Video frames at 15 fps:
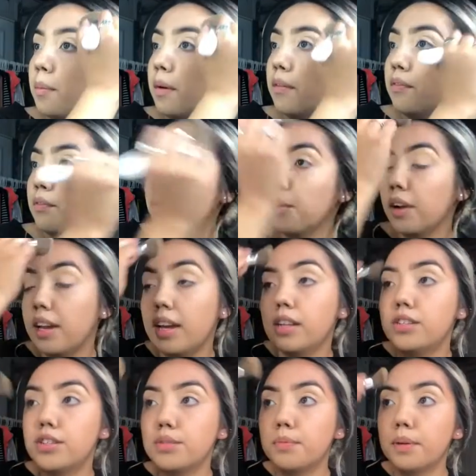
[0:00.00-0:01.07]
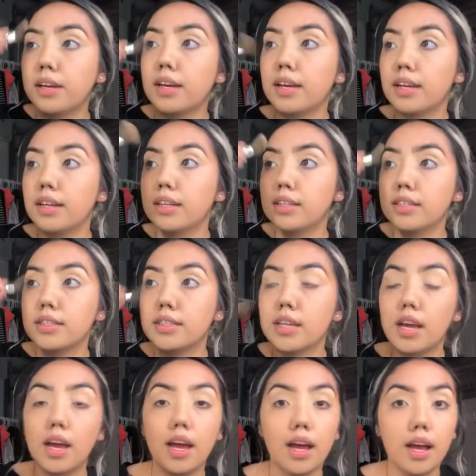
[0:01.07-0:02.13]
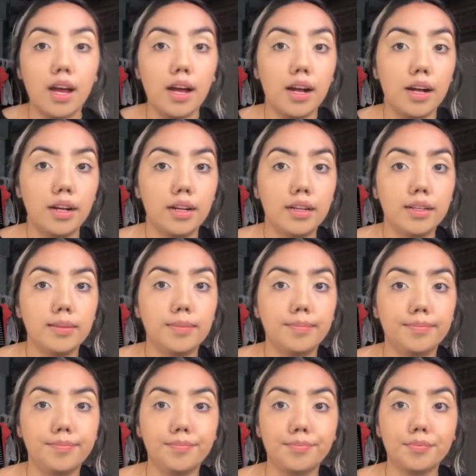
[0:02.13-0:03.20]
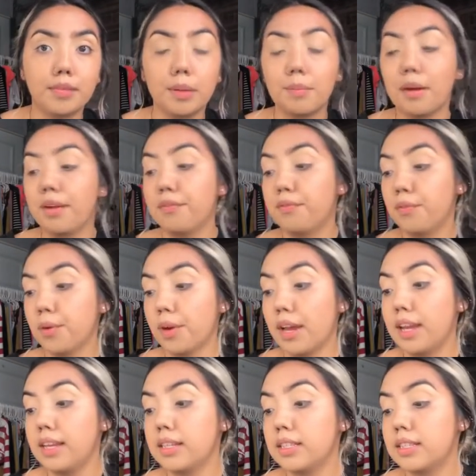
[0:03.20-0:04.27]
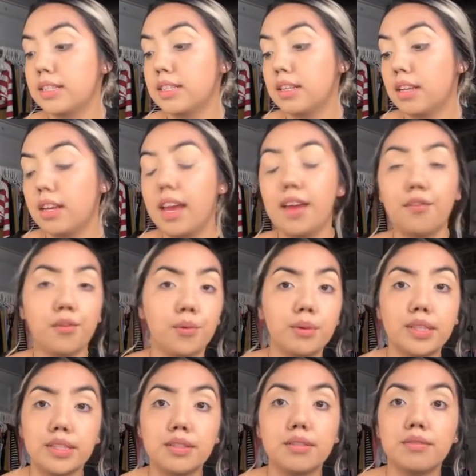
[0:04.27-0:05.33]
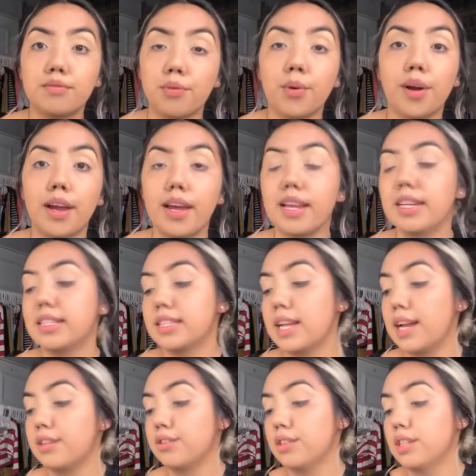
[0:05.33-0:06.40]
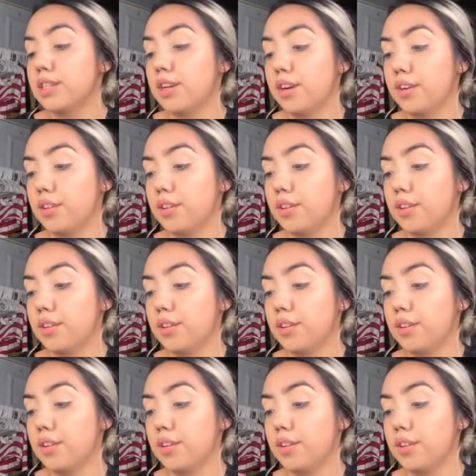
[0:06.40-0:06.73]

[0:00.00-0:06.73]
my forehead, just because my forehead is, everyone's forehead is naturally darker